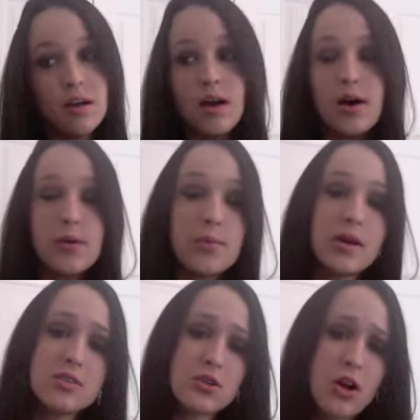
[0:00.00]
Um, and
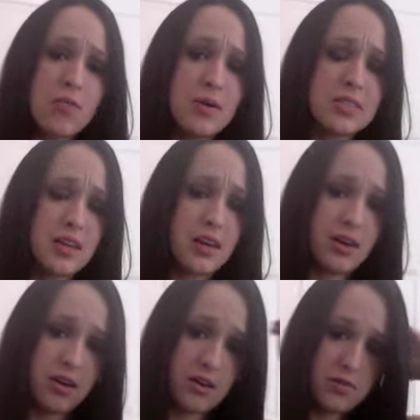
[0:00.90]
I'll start off by
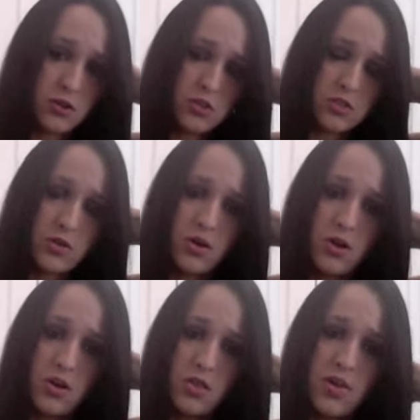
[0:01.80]
saying, first of
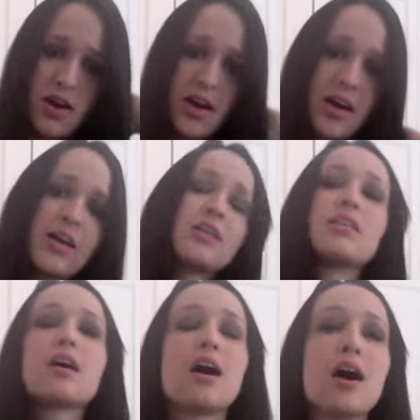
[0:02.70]
all, that
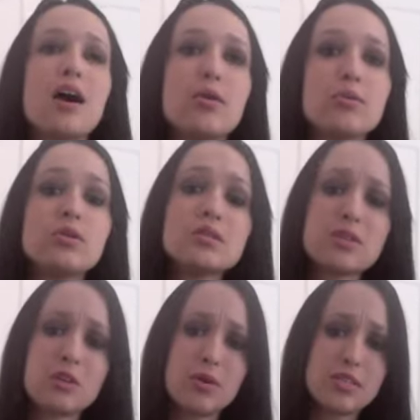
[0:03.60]
I would
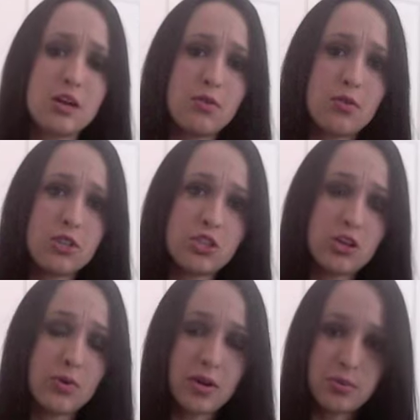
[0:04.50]
consider myself a Christian.
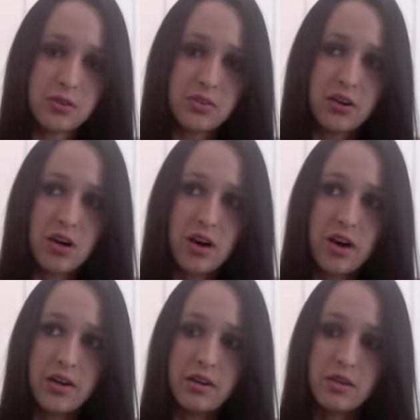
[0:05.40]
I mean, I believe in
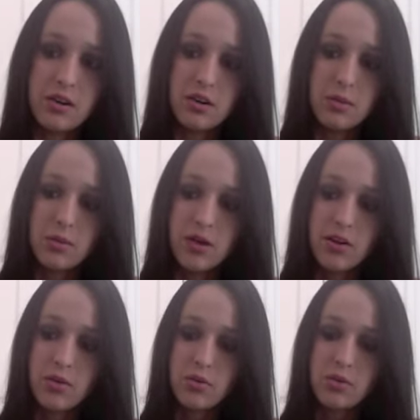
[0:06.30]
God, um, but I
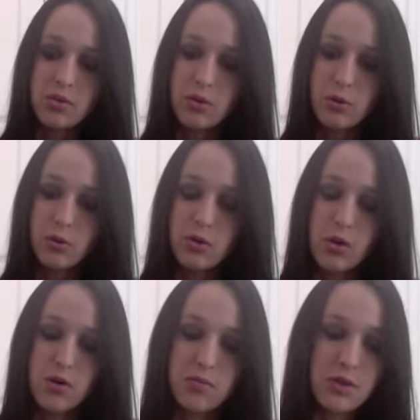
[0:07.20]
don't agree with a
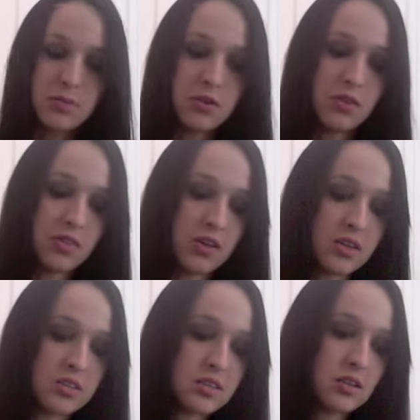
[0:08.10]
lot of people on
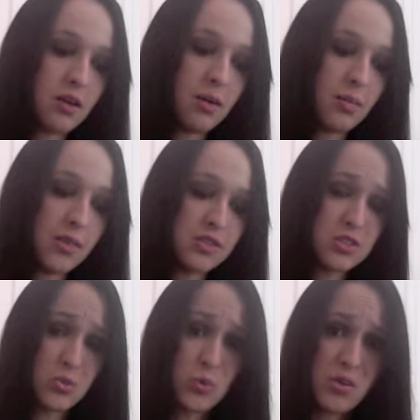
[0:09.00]
things, um, and this
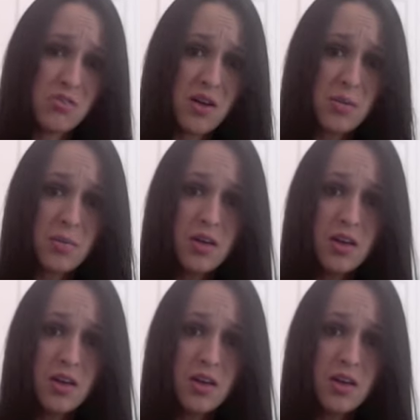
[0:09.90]
is one of them.